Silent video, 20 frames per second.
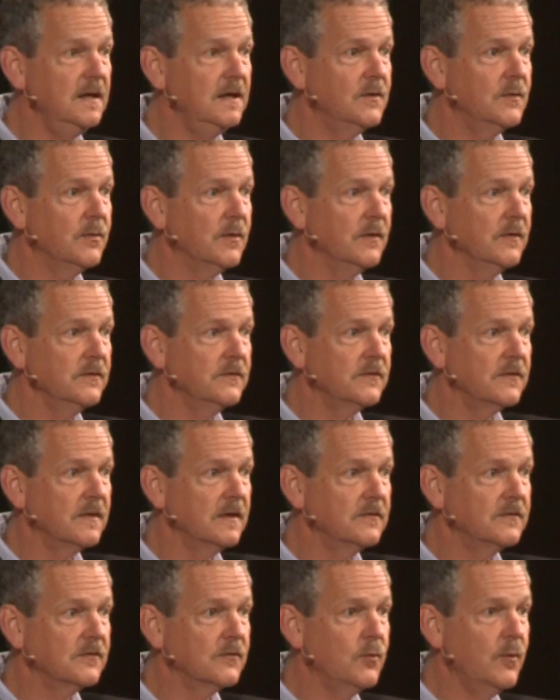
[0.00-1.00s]
equals
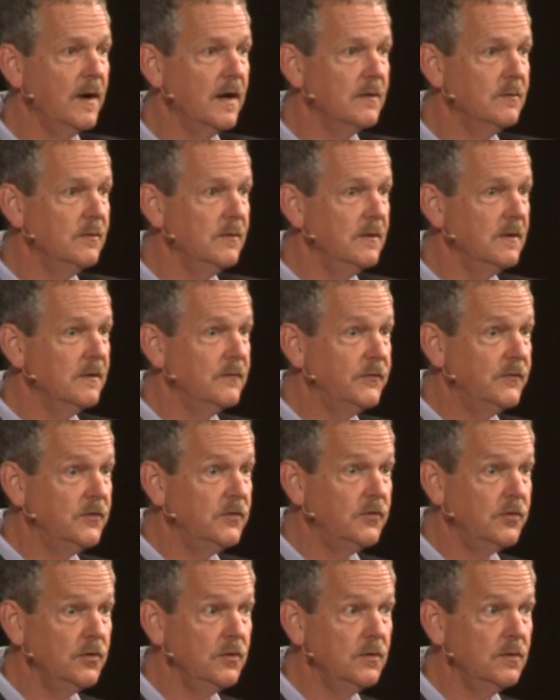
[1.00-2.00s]
the square root of
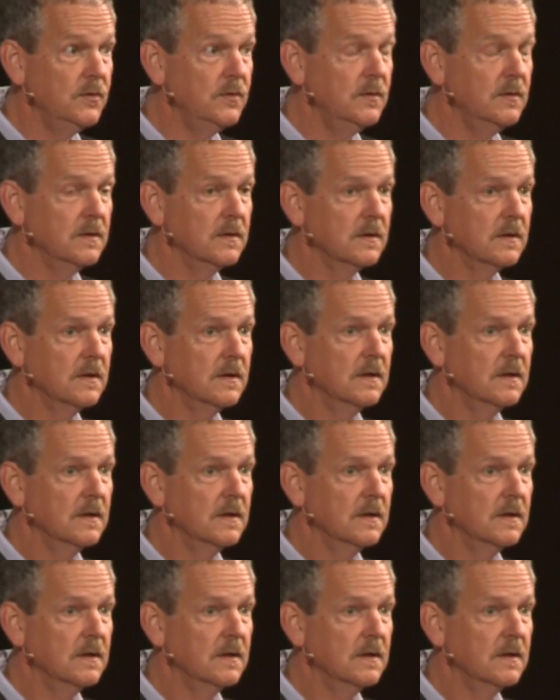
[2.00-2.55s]
two,